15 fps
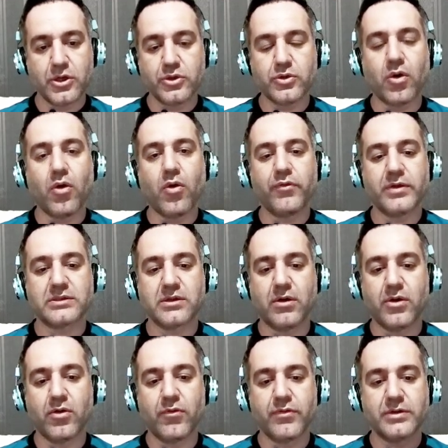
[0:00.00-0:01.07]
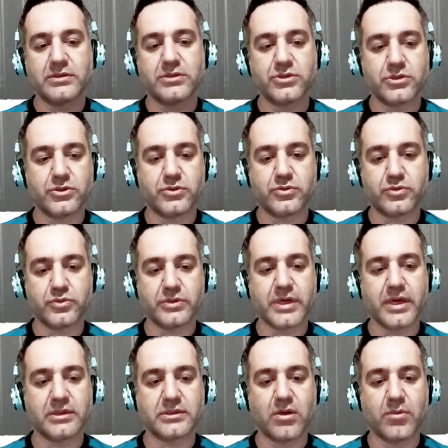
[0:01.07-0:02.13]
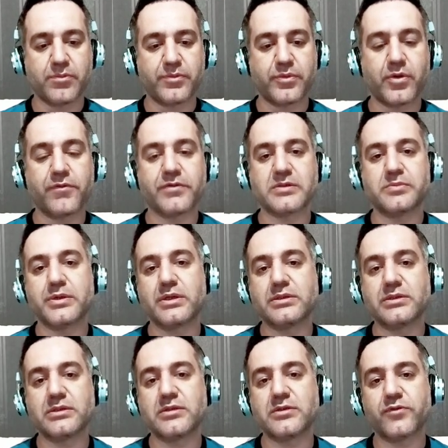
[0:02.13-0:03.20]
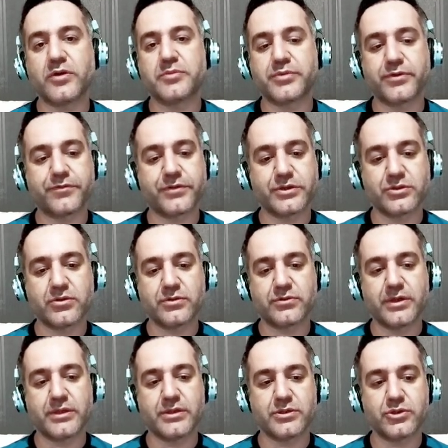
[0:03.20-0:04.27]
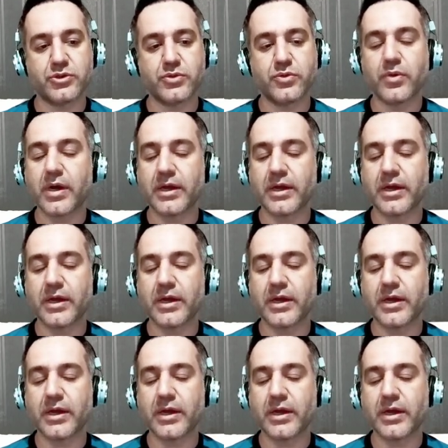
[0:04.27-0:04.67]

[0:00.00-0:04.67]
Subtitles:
I always suggest you to take some profits, because this is what professional traders do,